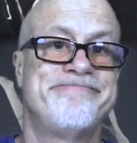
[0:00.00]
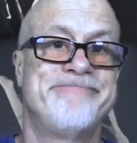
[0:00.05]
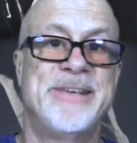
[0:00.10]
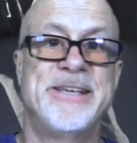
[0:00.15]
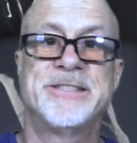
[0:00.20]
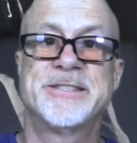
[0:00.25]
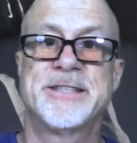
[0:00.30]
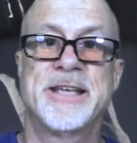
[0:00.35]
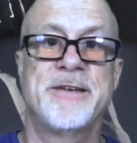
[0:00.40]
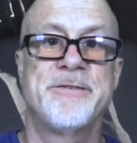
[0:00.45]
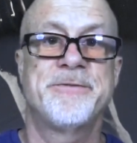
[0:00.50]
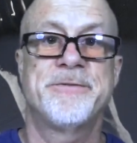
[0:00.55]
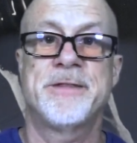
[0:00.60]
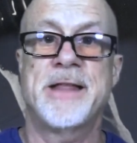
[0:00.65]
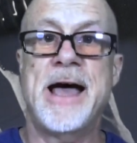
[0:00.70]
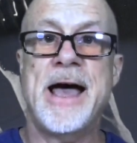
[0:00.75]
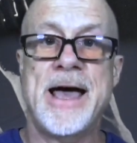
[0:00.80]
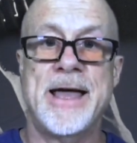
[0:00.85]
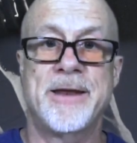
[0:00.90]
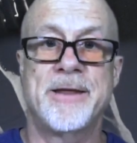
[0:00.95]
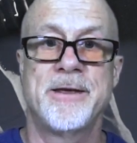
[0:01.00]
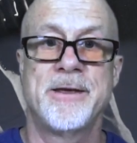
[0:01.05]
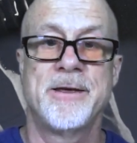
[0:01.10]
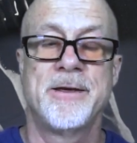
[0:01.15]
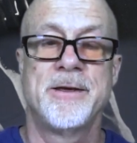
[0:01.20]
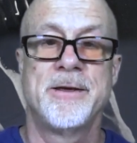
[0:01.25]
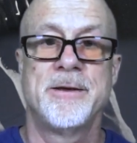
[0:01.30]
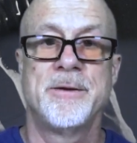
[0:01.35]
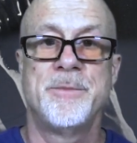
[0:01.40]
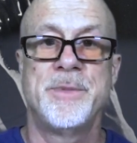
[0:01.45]
they stay flat
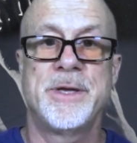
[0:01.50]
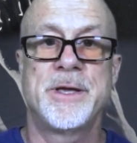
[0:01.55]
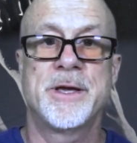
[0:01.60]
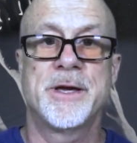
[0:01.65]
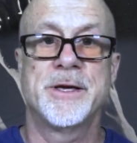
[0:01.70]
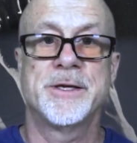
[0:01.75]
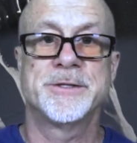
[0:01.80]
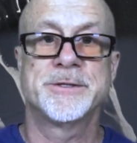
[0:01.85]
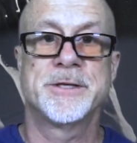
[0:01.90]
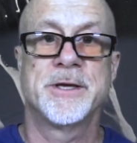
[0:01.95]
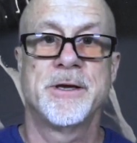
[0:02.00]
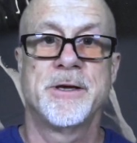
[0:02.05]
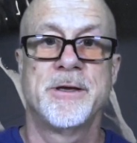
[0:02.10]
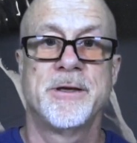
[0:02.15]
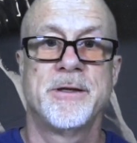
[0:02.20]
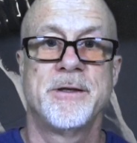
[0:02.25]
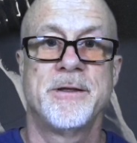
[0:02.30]
because